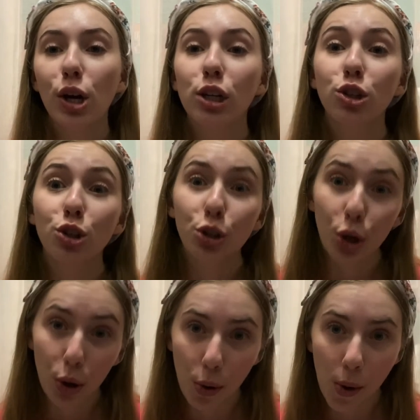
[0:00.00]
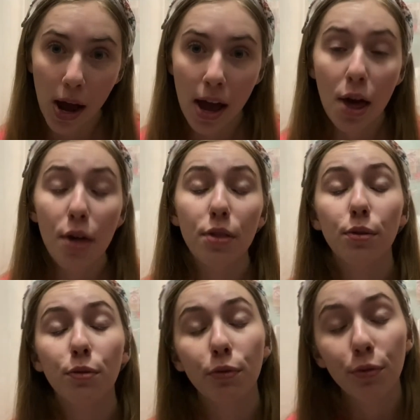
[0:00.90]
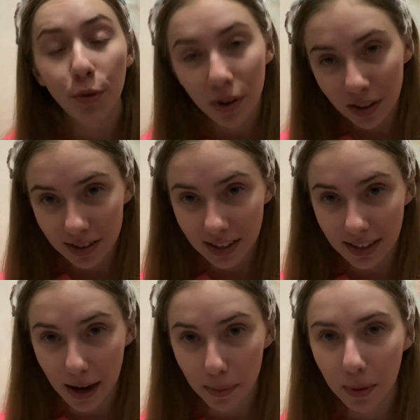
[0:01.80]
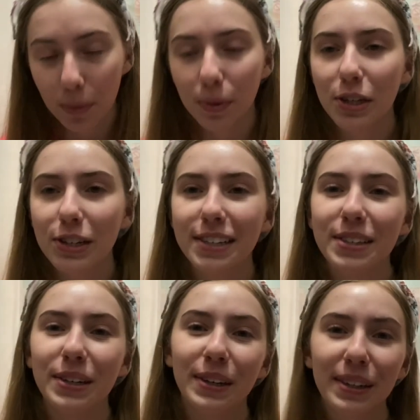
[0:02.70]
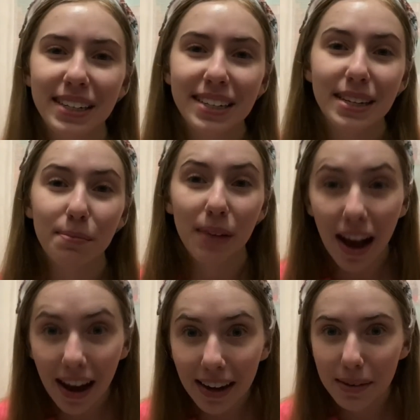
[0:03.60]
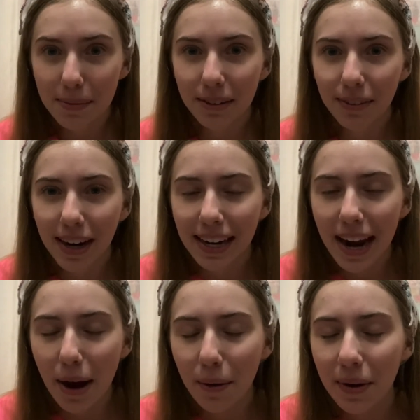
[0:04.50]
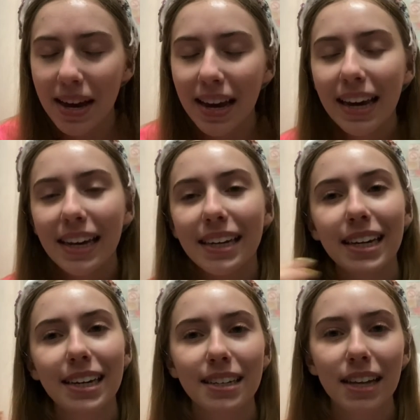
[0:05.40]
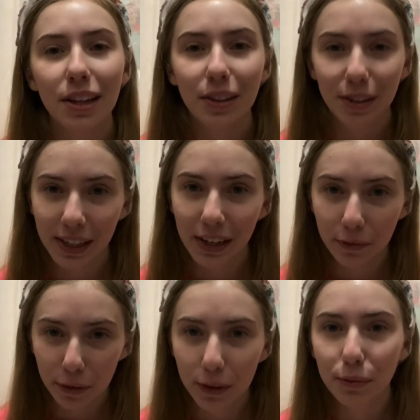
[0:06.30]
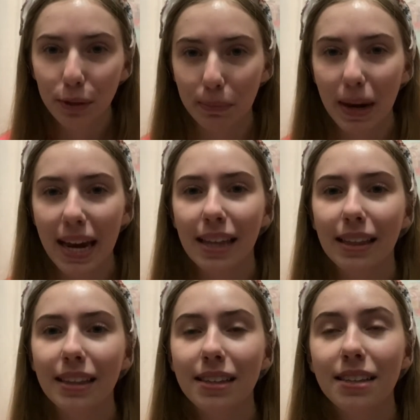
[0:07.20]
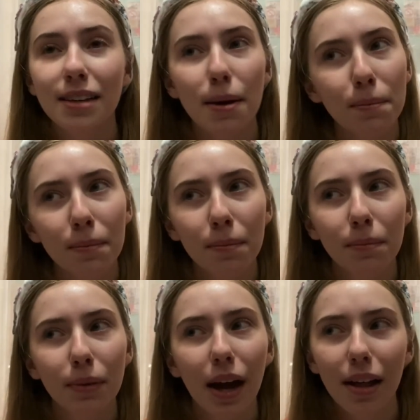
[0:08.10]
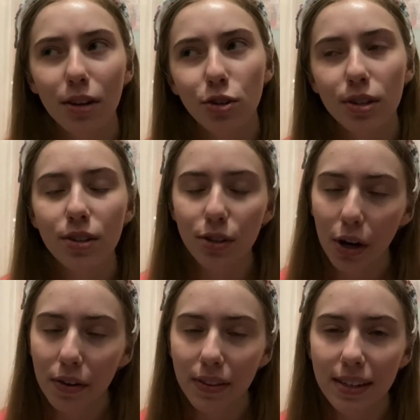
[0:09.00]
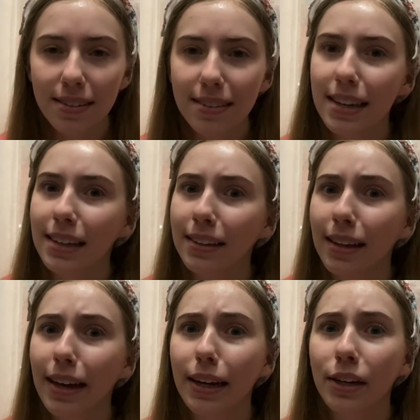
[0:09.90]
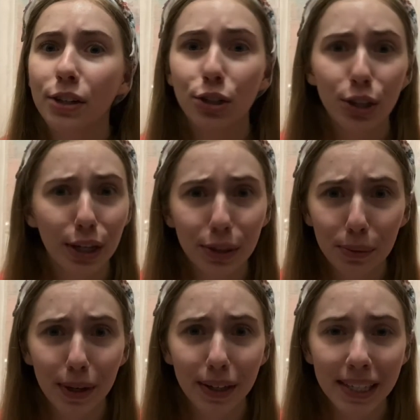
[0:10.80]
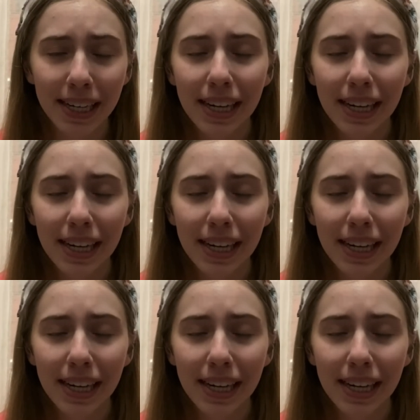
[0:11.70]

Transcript: So, the fourth step, which is the current step that I am in right now, is looking for a roommate. Some colleges start this in like January